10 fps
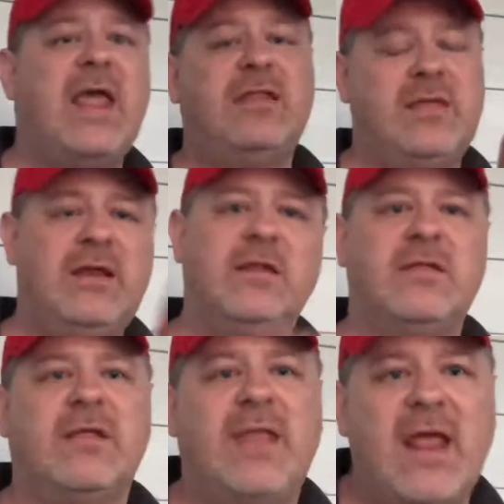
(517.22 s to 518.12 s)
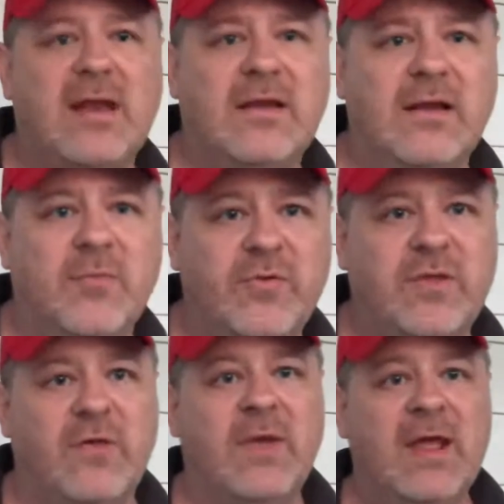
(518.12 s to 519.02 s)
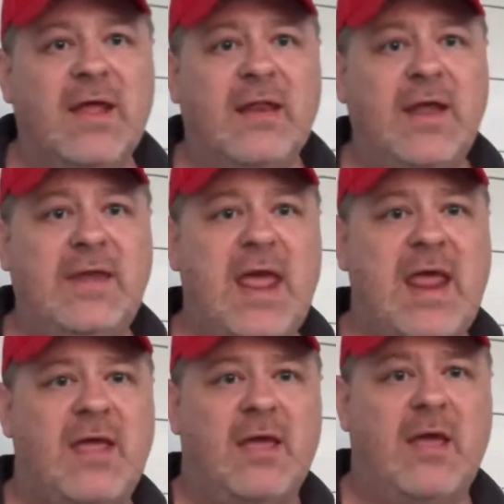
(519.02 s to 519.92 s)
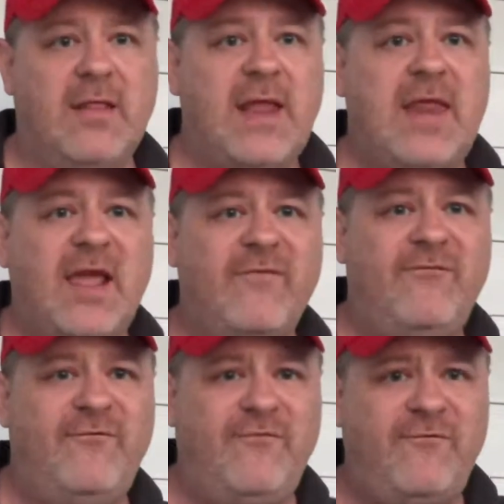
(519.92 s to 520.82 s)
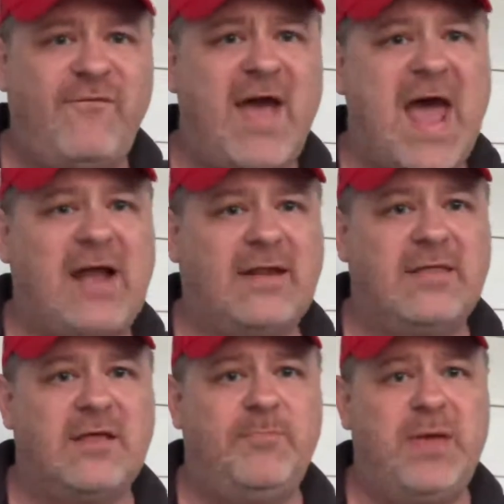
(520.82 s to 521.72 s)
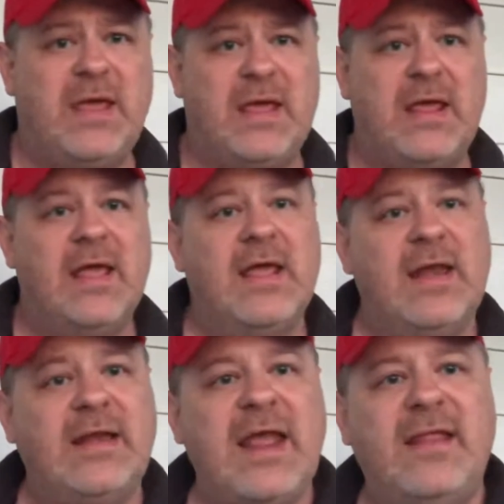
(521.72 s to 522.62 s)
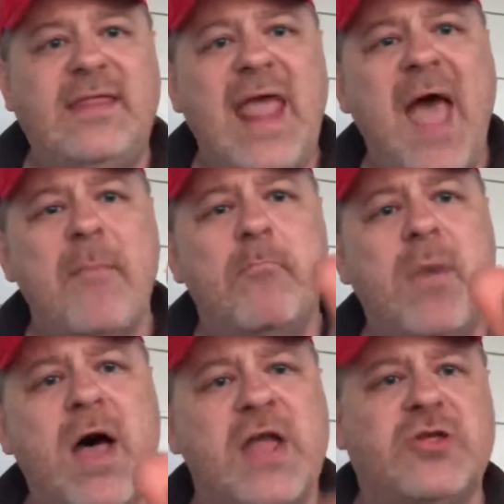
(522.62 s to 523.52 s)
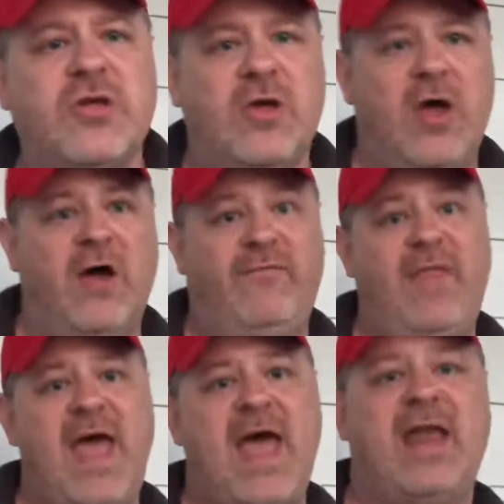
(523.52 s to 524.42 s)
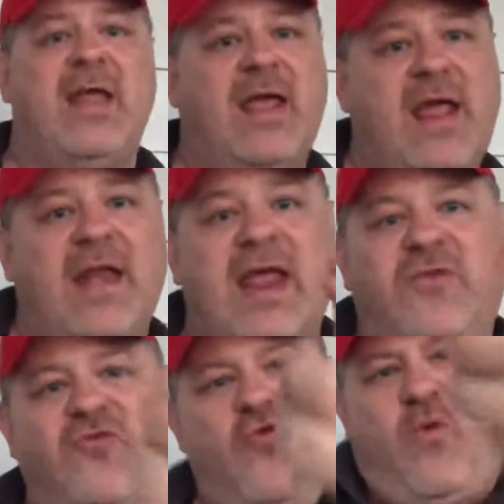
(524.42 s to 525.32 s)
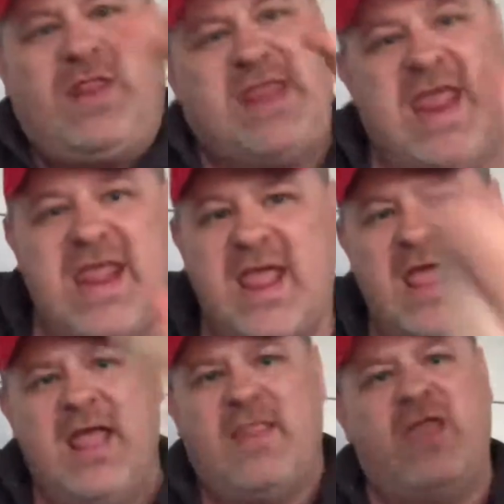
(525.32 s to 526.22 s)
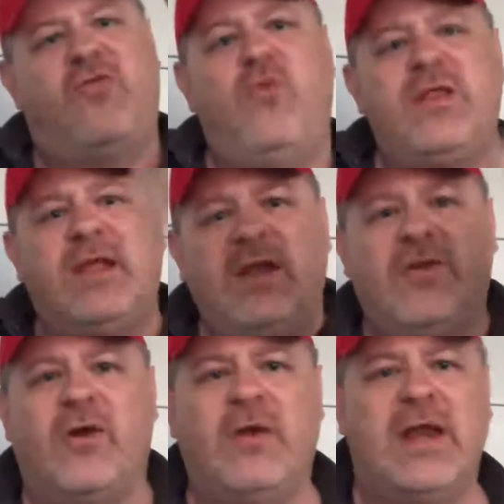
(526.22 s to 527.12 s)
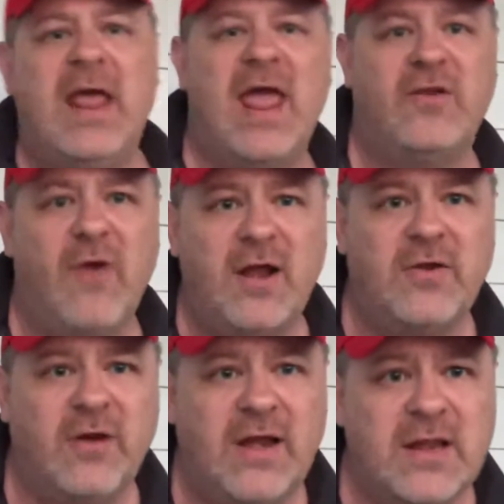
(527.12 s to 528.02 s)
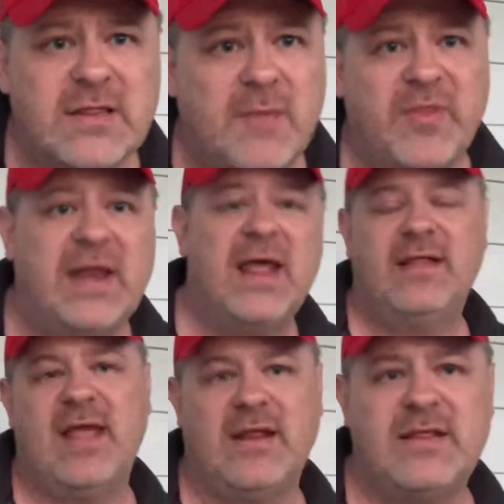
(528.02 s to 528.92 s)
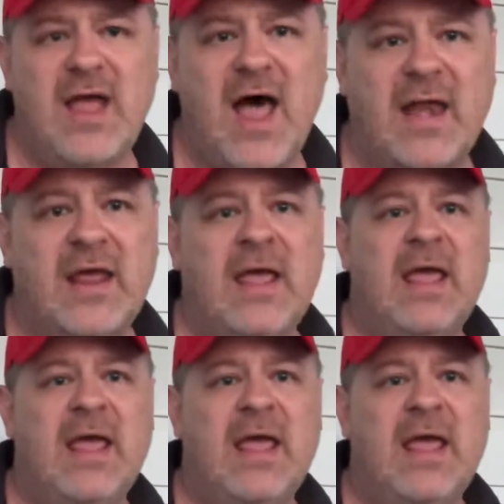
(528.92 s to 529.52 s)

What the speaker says: See, this is a thing that the liberals do. They take a fact that's this big, they take that much of that and they twist it. They twist it and turn it and try to turn it into something that it's not.